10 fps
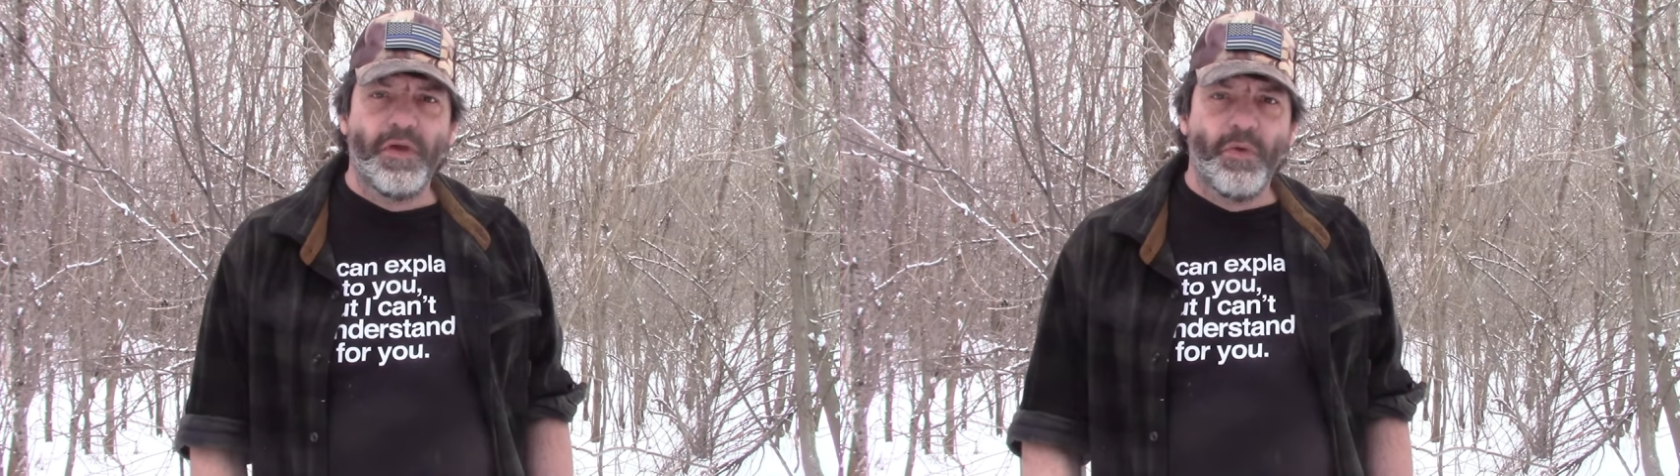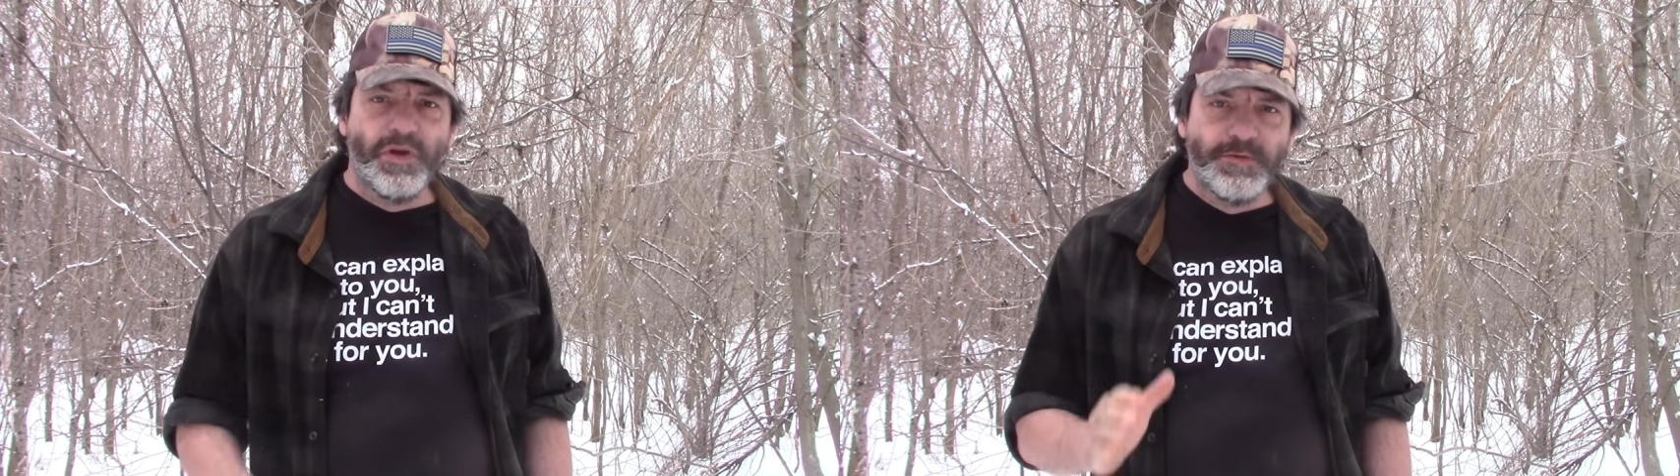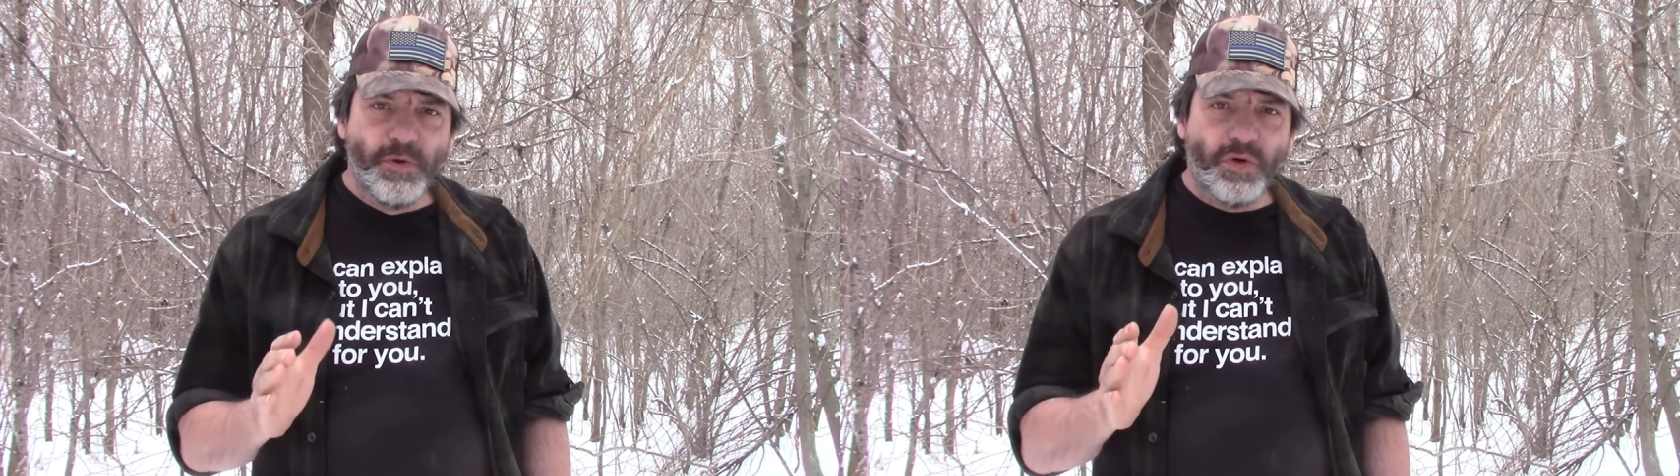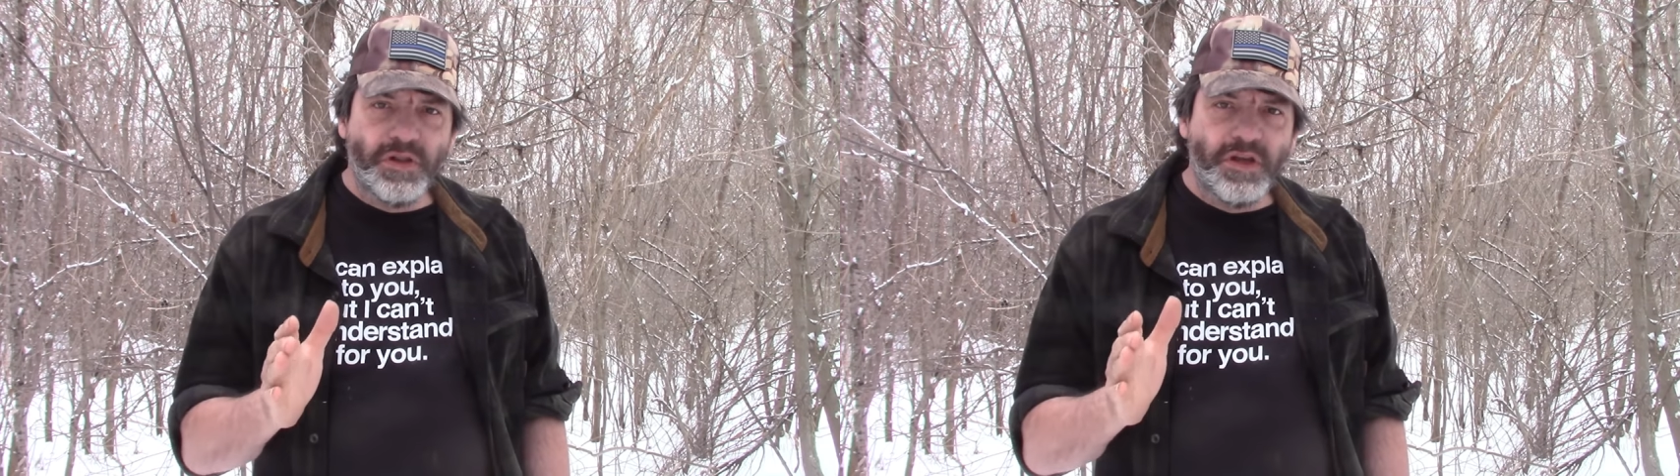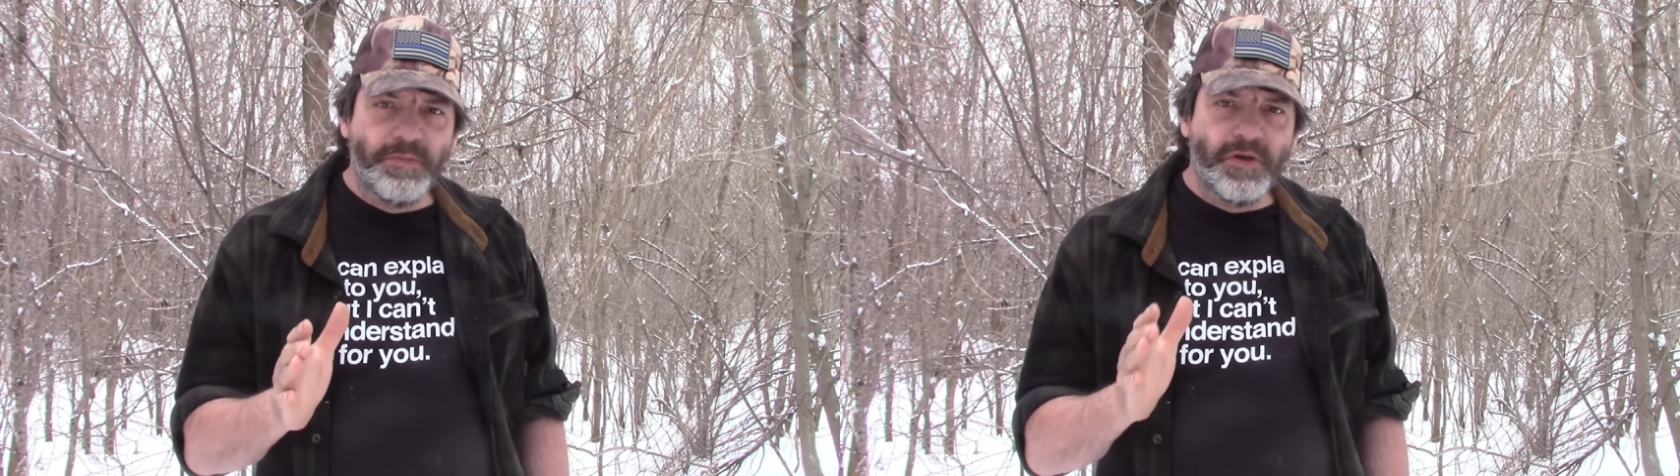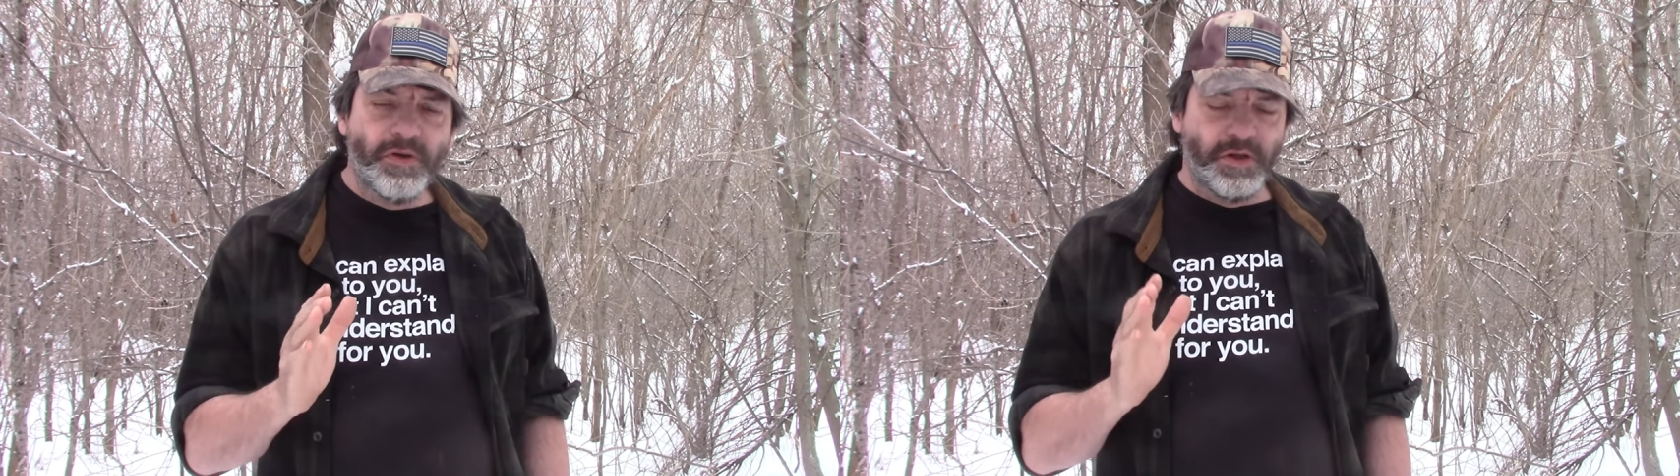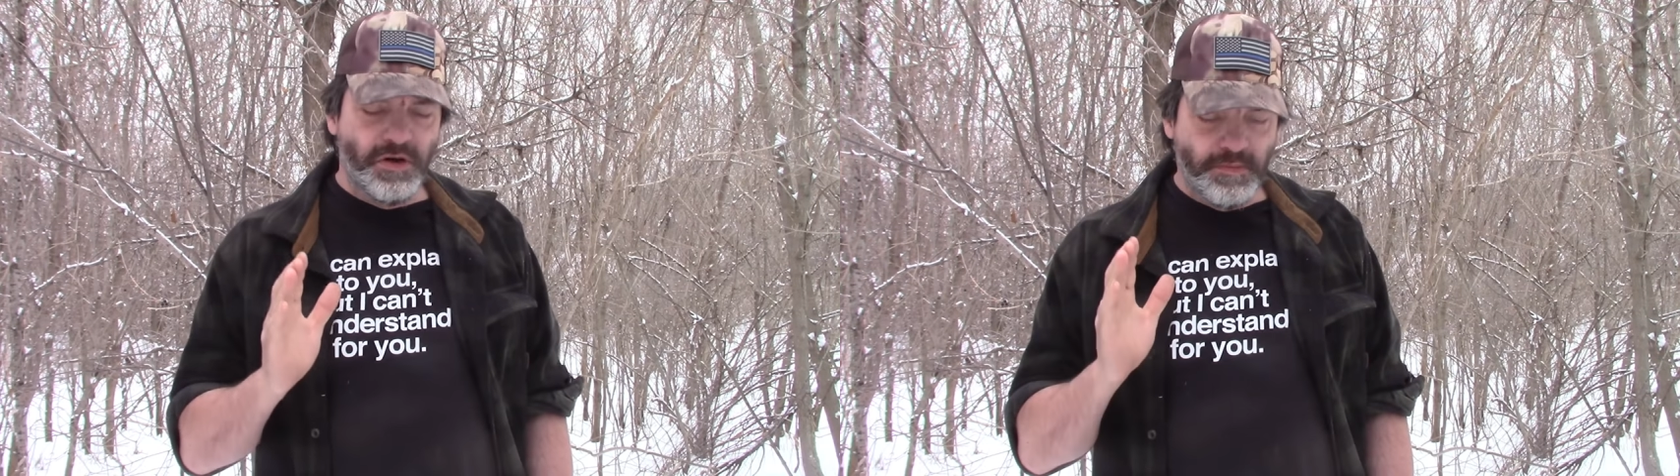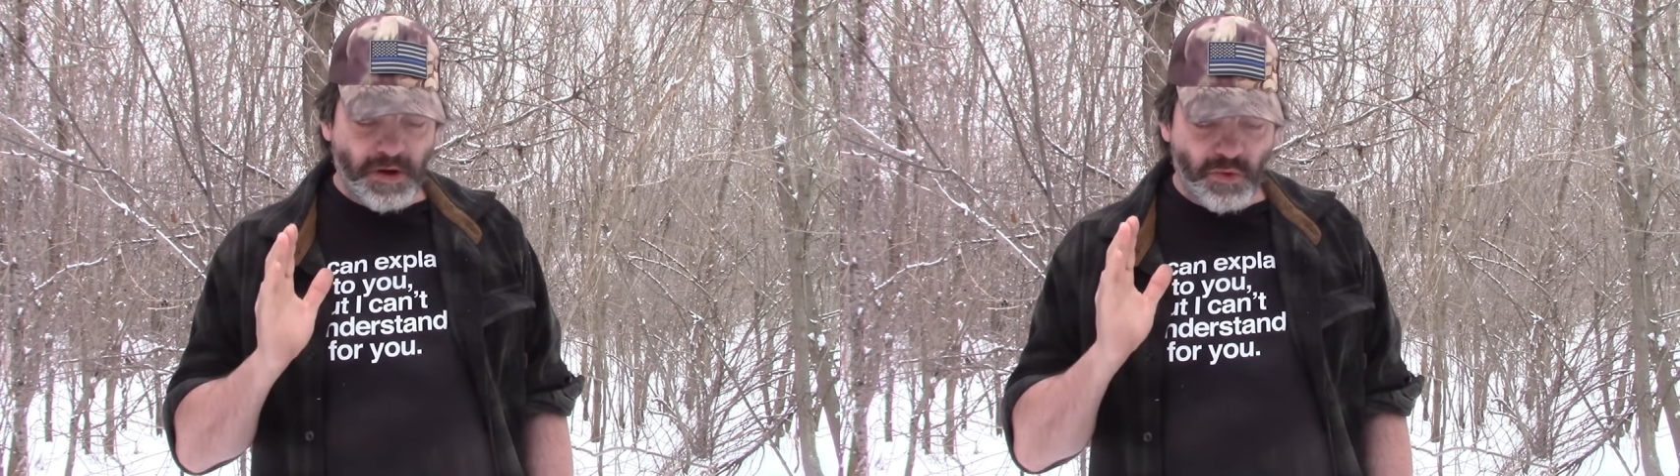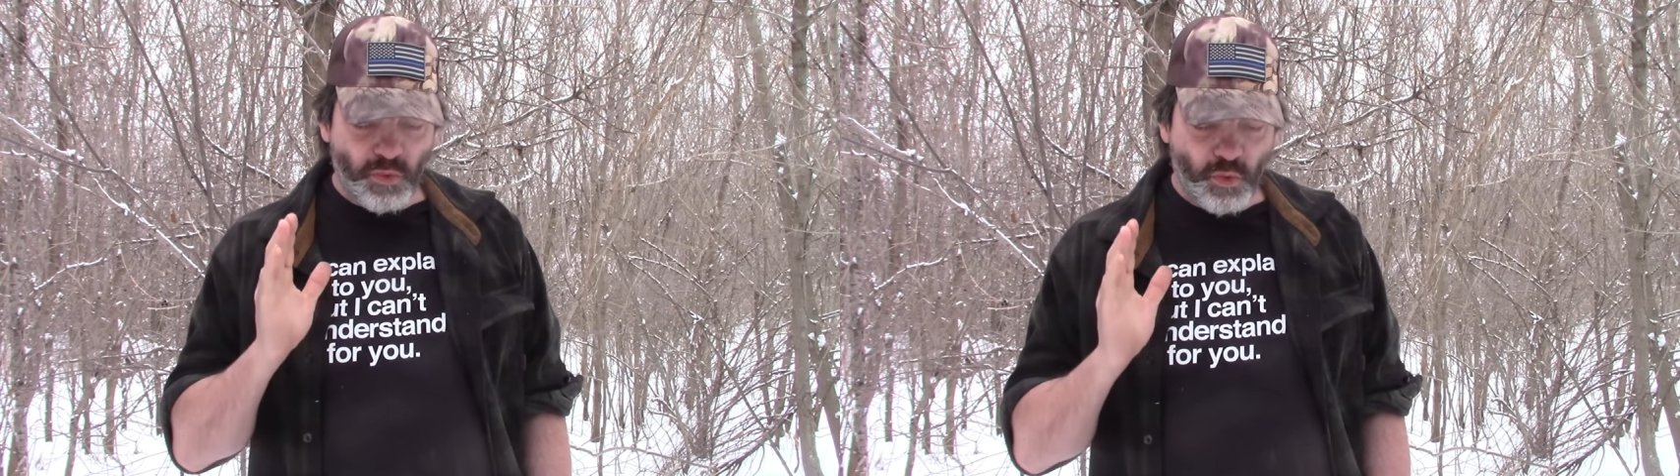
We spoke a little bit earlier about